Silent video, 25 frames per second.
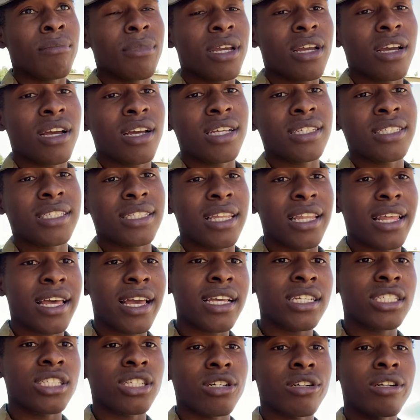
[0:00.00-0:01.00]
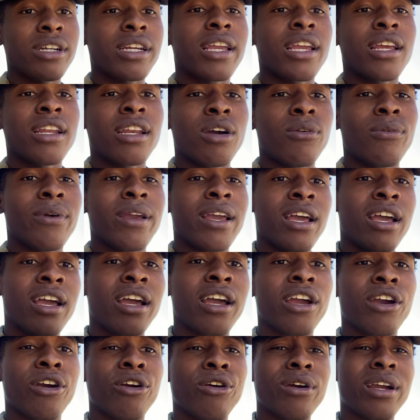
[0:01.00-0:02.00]
Because the last hurricane that we
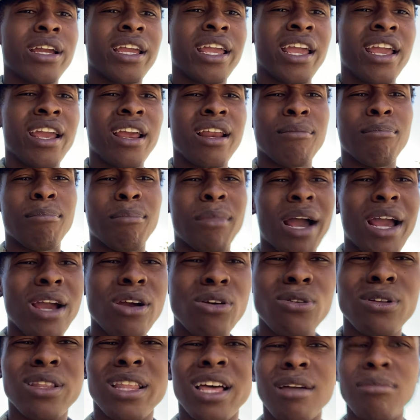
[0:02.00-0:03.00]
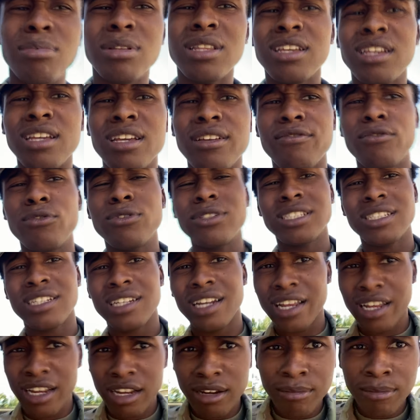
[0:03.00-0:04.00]
had, Hurricane Michael, I believe was the
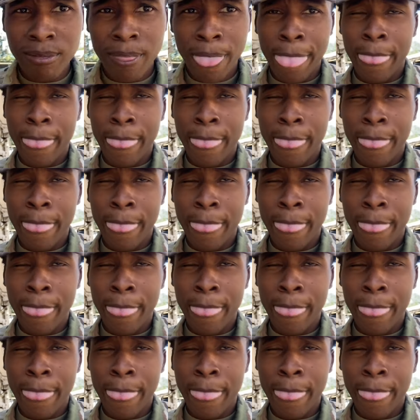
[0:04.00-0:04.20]
name,